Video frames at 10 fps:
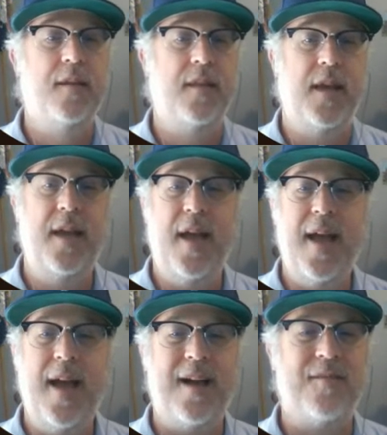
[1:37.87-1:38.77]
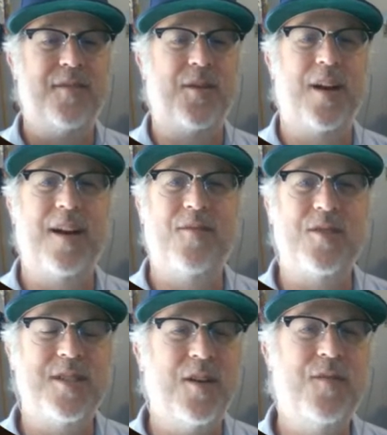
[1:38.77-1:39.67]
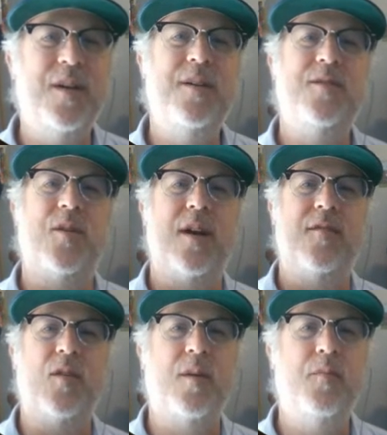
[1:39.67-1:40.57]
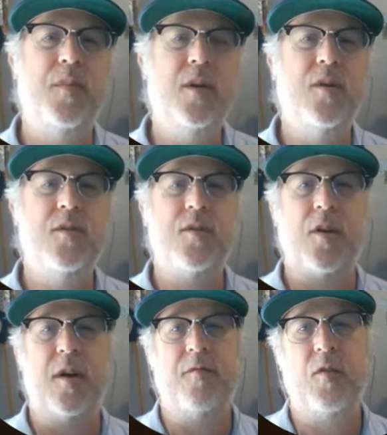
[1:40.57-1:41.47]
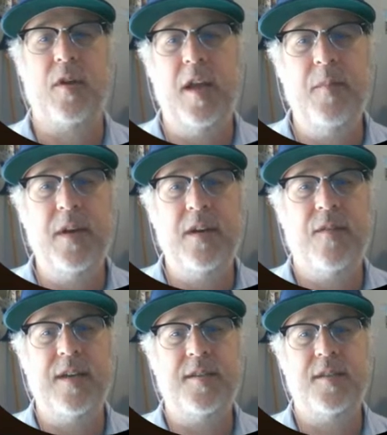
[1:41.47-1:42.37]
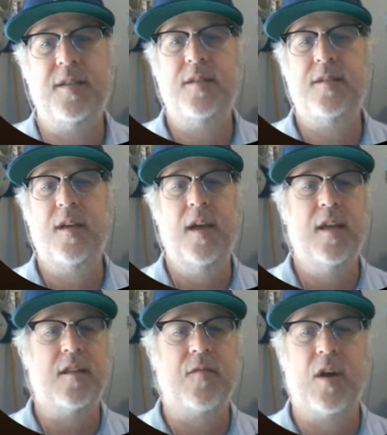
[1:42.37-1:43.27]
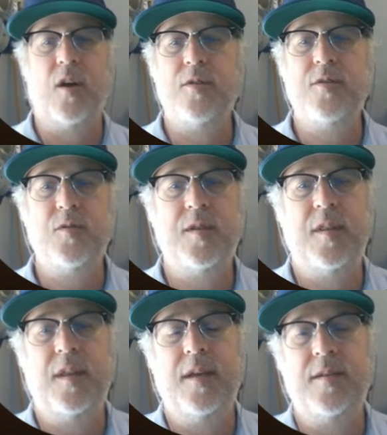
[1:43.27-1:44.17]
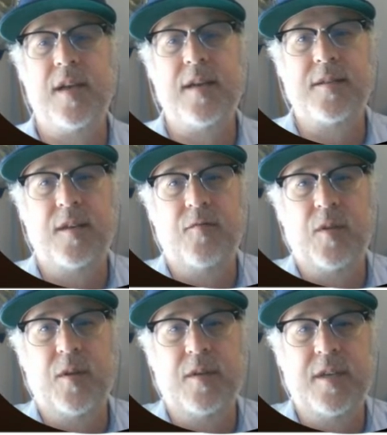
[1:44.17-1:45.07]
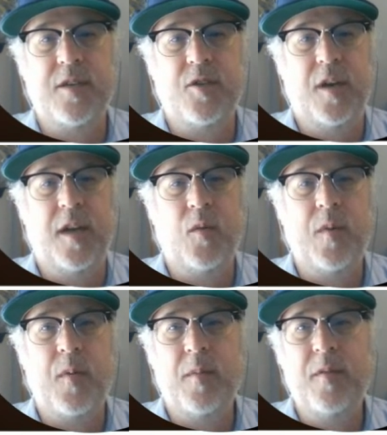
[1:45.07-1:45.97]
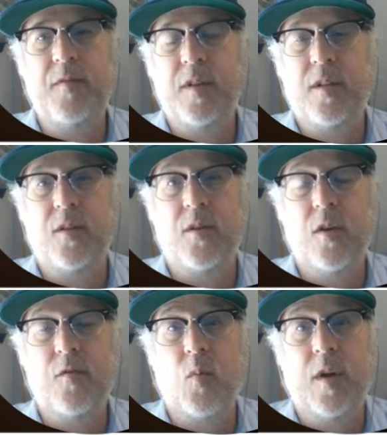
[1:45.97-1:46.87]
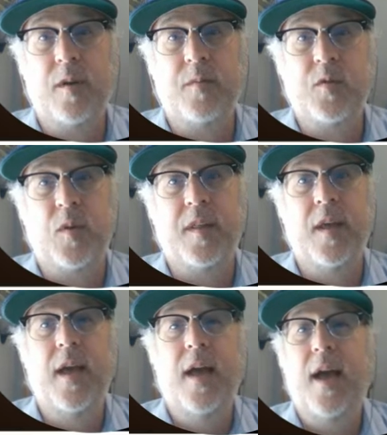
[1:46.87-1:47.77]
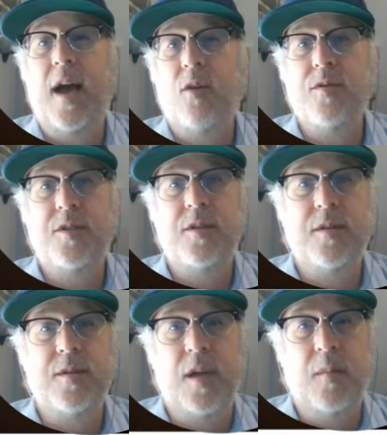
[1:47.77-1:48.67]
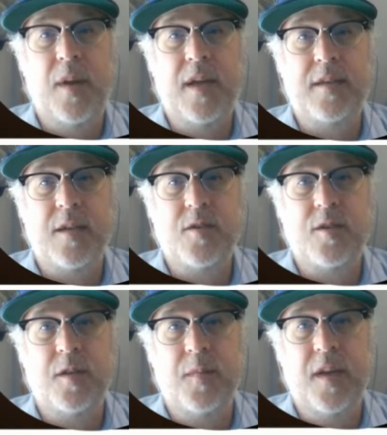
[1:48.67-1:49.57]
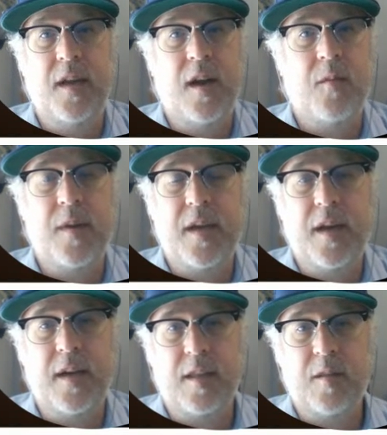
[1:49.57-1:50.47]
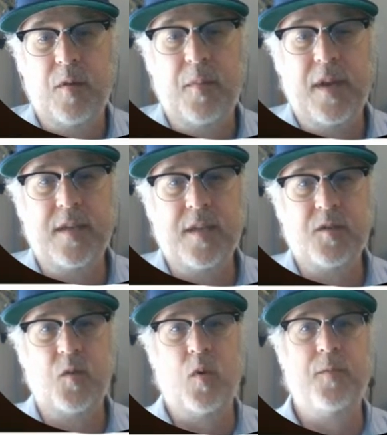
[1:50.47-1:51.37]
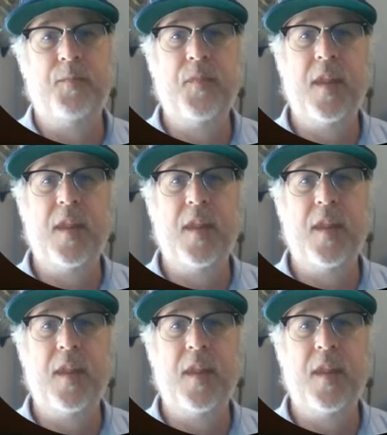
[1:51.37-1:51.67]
they're going to have their cell phones, they're going to have their computers, they're going to have their gaming devices. They've got all sorts of things asking for their attention. And we probably feel a little overwhelmed with how are students going to pay attention to me and how am I going to get them to pay attention? Well,